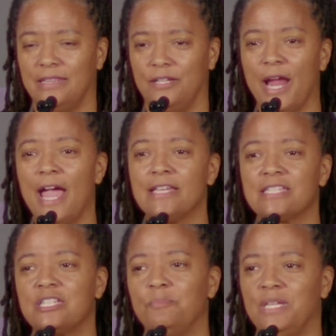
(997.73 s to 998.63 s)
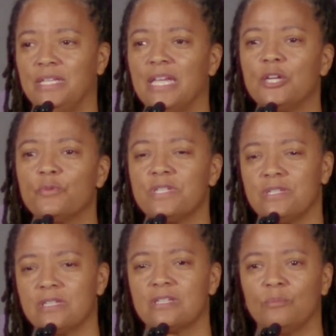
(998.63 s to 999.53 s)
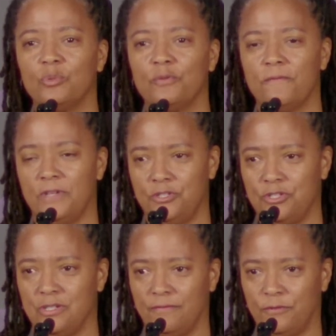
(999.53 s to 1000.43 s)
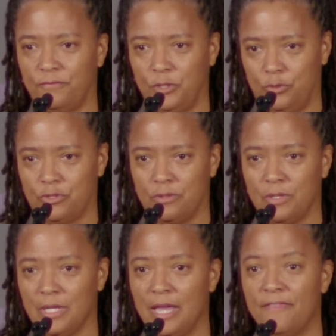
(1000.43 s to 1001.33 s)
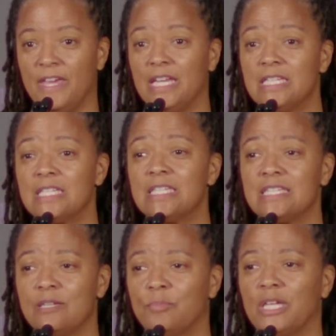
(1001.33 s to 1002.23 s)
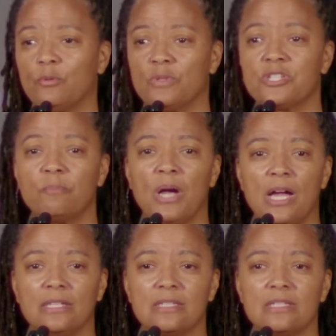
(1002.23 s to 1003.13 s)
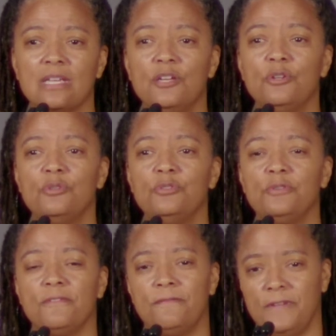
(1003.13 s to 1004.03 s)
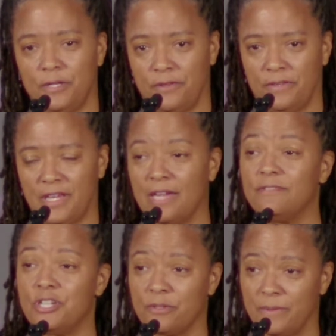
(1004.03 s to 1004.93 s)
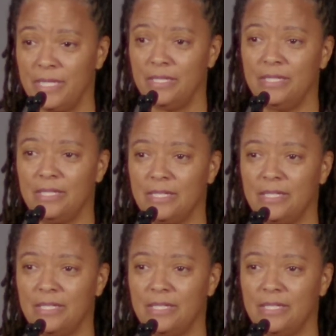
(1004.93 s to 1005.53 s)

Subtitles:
There has to be an irresistible vision of a future that isn't simply a response to the fear that they have generated.